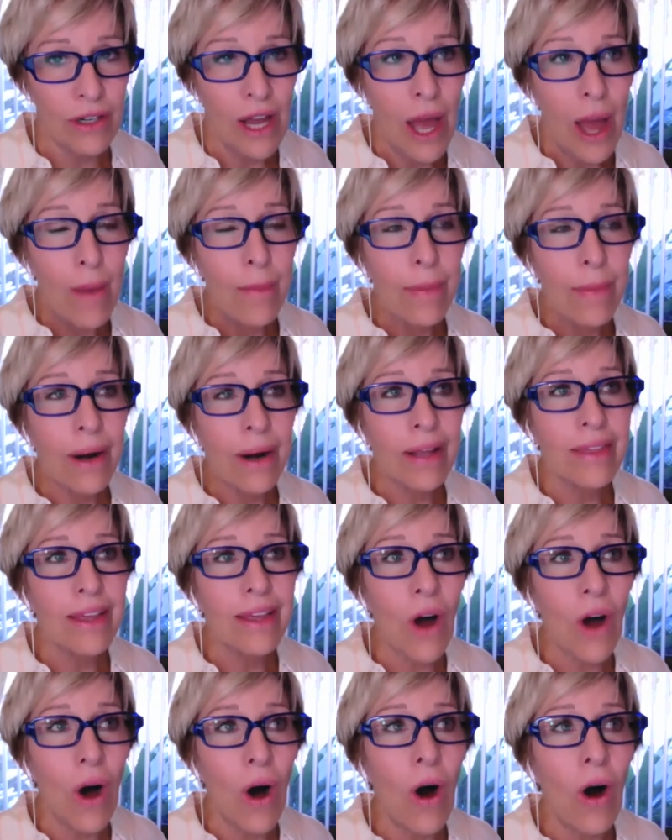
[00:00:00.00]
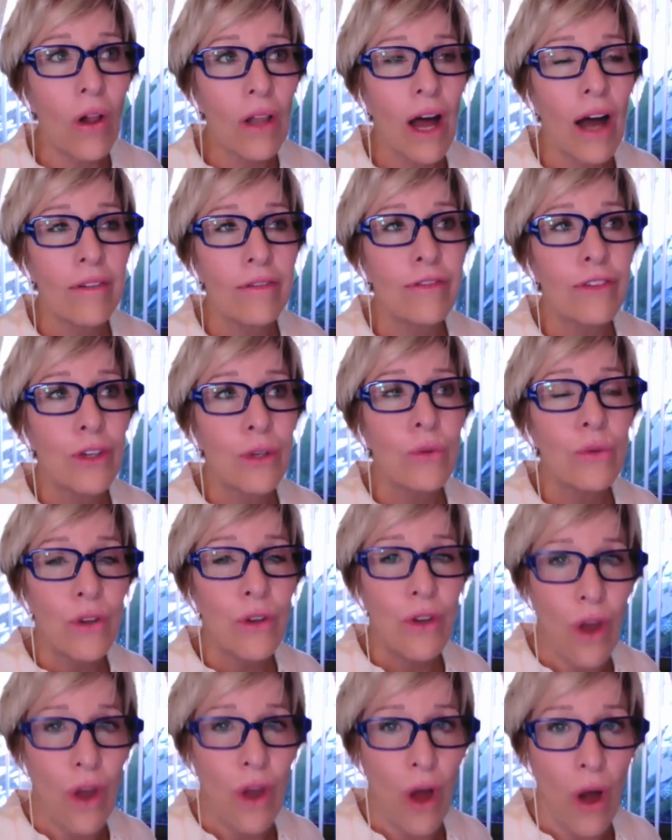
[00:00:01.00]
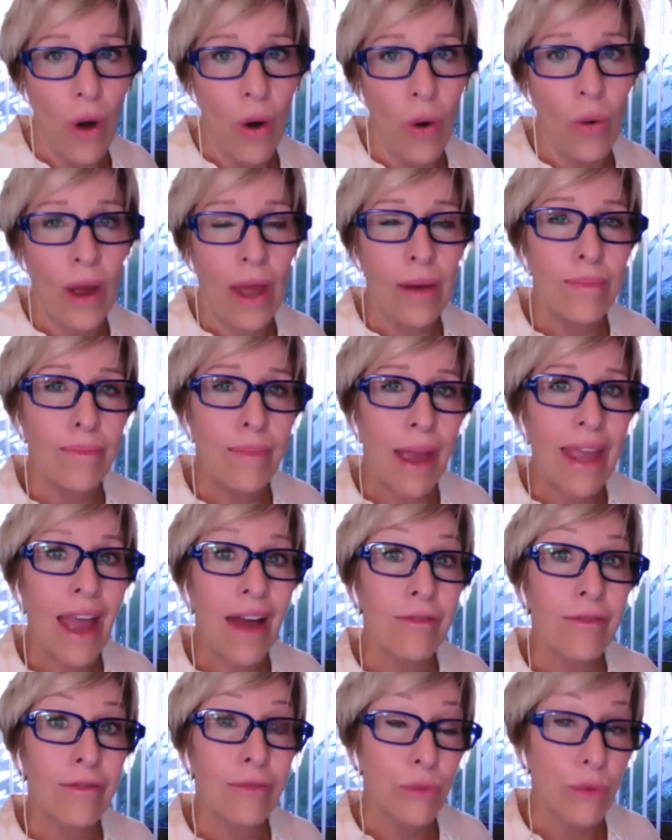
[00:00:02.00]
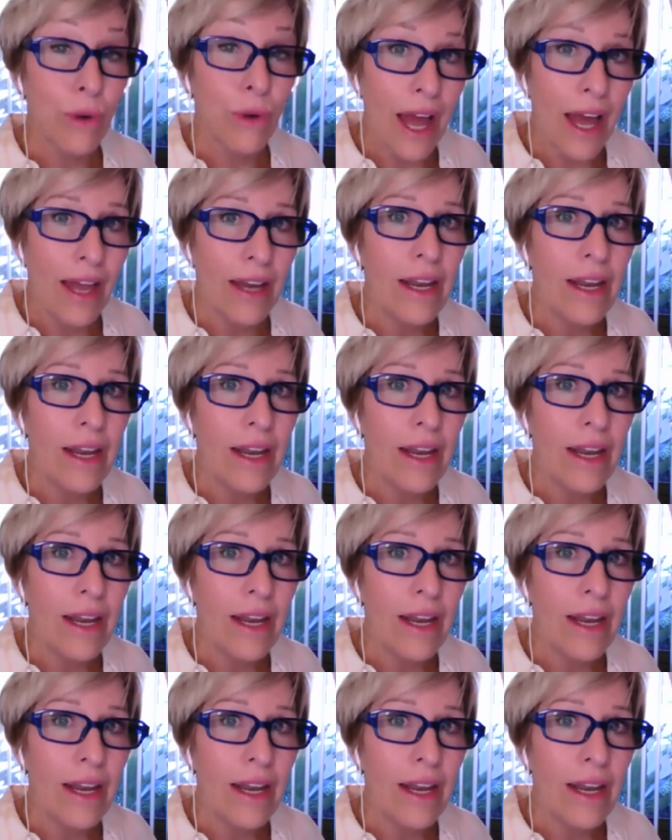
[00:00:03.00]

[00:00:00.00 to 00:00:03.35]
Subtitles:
but I think all of you know and may have read